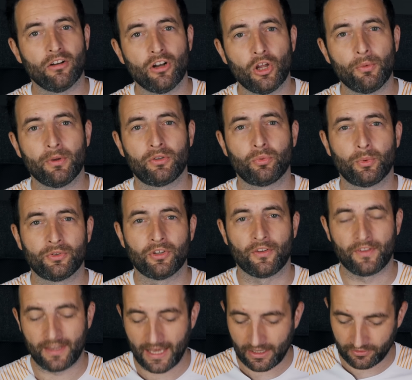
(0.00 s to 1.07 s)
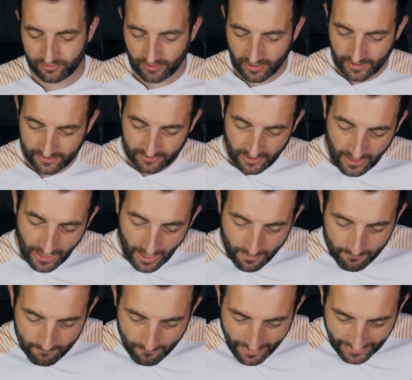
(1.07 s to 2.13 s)
Lewis was on the outside
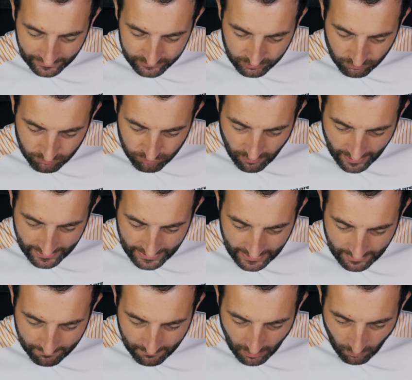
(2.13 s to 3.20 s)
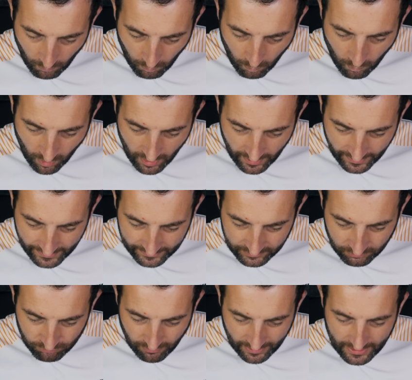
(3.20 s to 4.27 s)
and Max ran him
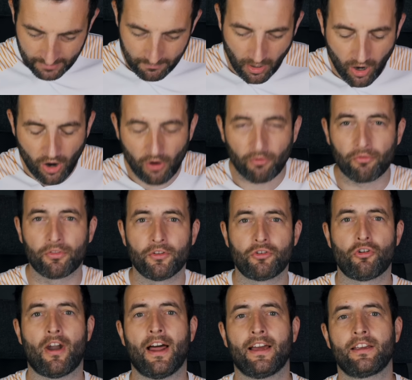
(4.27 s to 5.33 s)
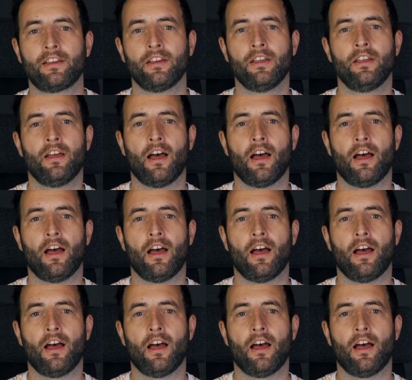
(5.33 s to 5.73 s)
wide, ran him off the track